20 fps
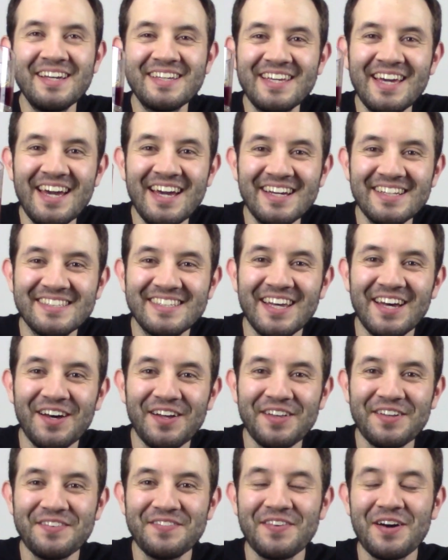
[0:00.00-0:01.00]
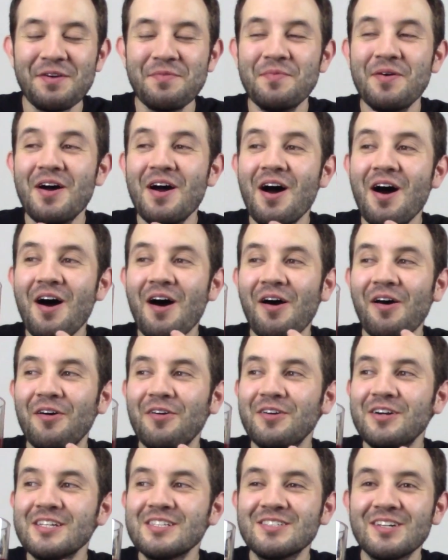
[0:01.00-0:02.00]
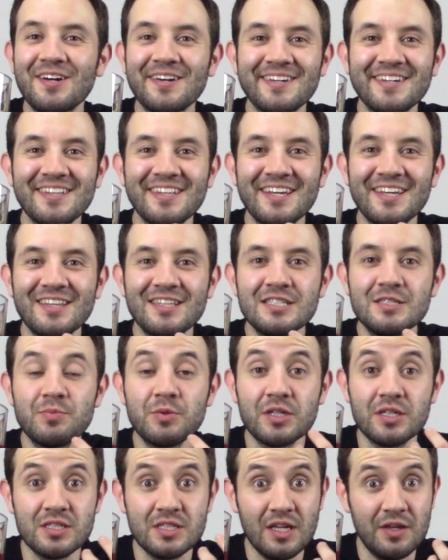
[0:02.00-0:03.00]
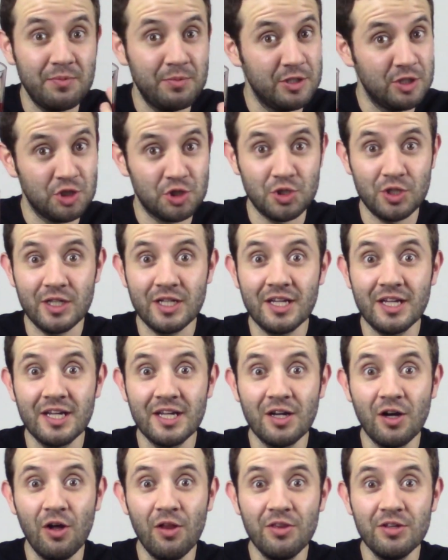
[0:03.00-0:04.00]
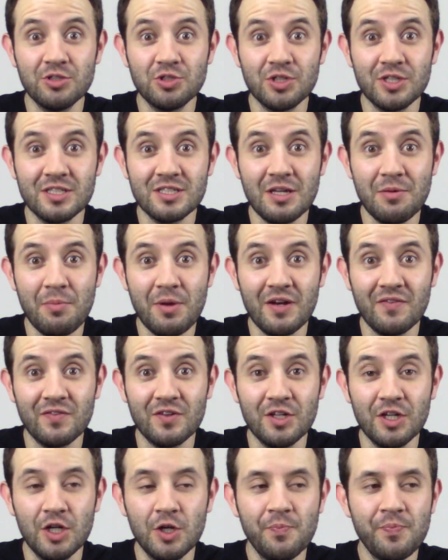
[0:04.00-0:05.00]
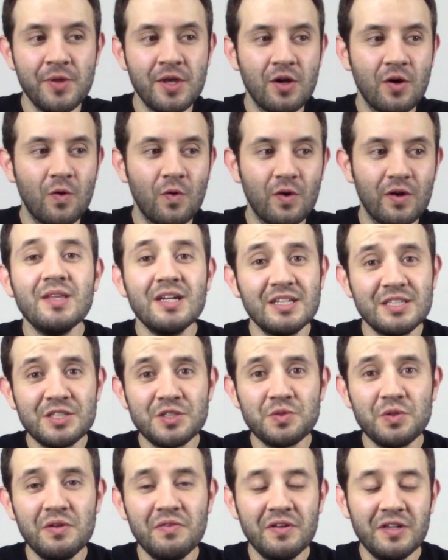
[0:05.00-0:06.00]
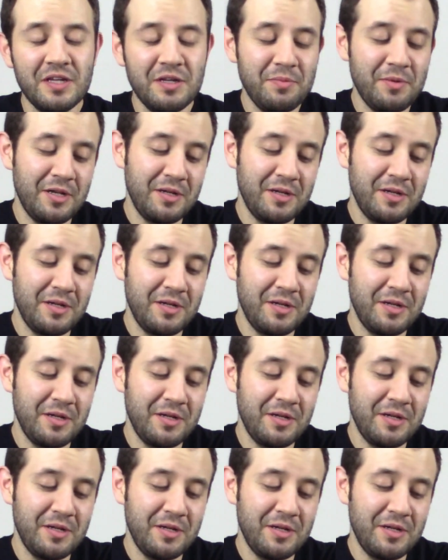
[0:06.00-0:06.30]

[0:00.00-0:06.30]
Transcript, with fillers: I can't tell if I'm already talking like this because I've been drinking all the drinks I made for you, or it's 12 a.m.